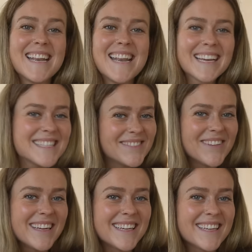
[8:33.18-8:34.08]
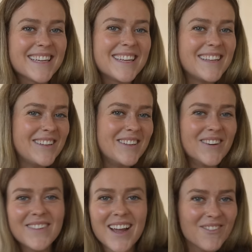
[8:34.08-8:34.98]
next week
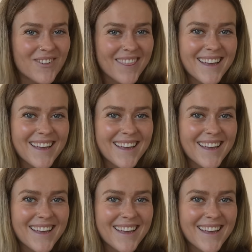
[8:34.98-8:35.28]
you'll be coming with